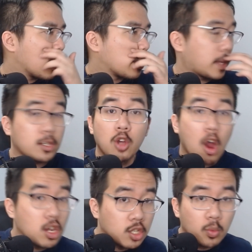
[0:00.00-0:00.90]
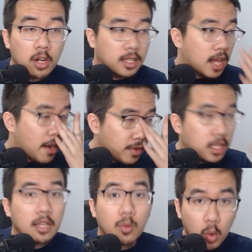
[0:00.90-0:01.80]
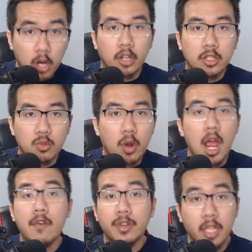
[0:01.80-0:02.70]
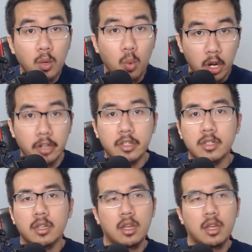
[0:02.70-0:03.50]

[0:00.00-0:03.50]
my charging works. Like everything works, right? Everything works.